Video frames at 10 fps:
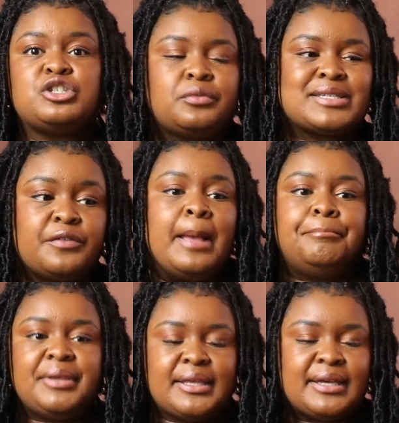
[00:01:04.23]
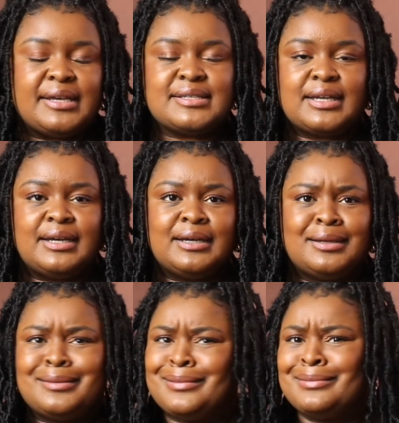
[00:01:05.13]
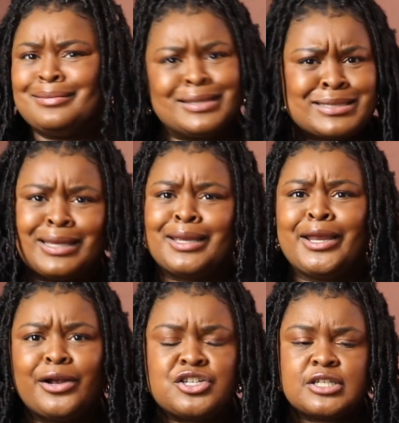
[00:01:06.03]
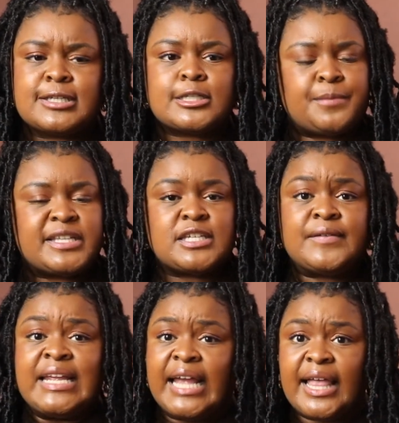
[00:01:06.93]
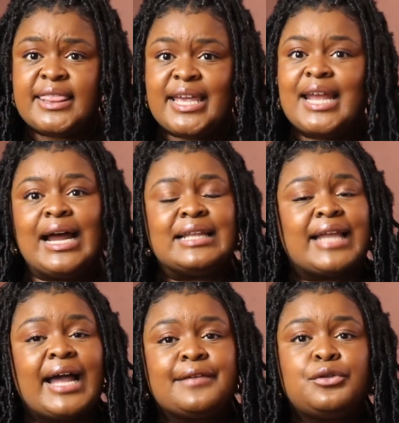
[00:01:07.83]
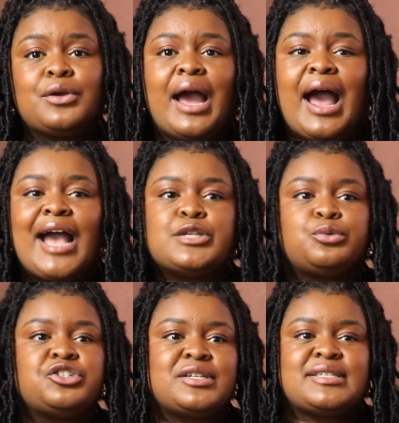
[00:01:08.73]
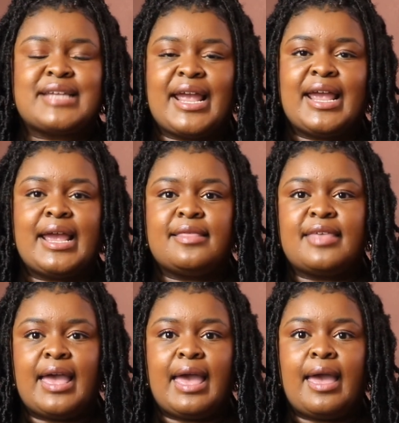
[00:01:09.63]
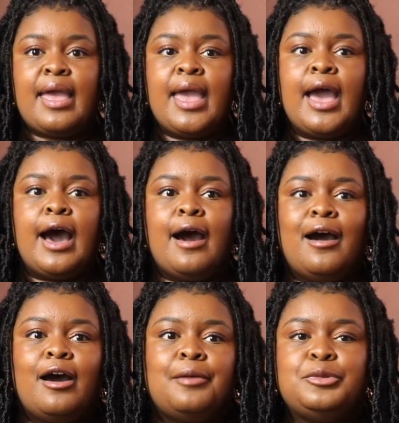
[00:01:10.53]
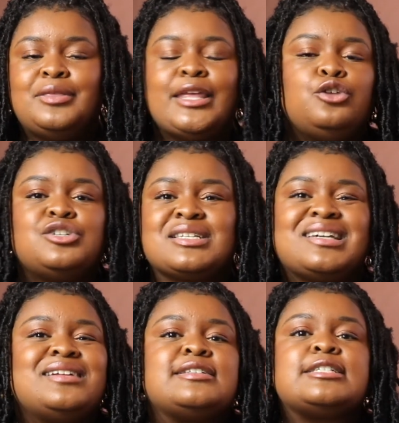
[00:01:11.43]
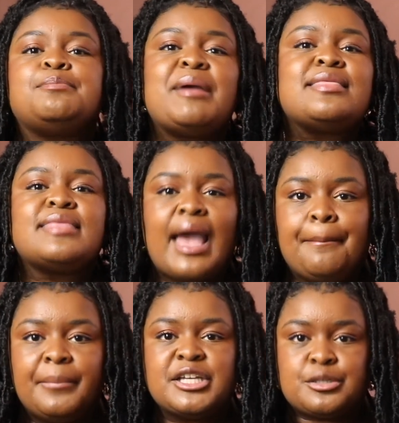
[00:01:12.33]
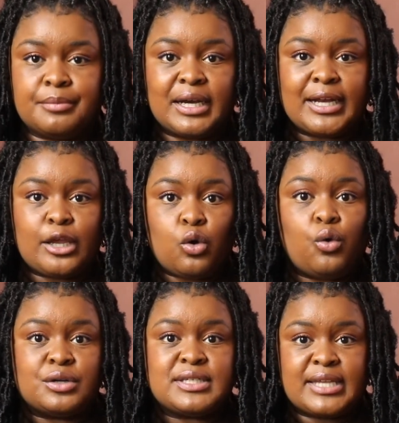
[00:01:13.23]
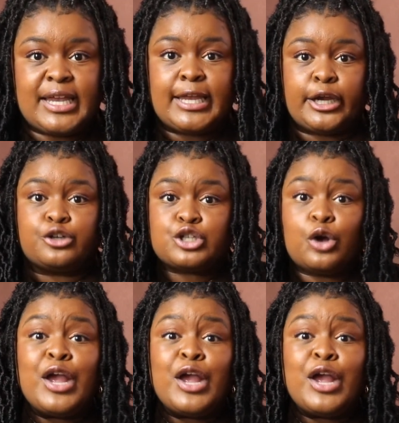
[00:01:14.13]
just for myself, because the skincare is just expensive. And then a lot of you guys were just saying that that you just couldn't spend that much money on skincare. So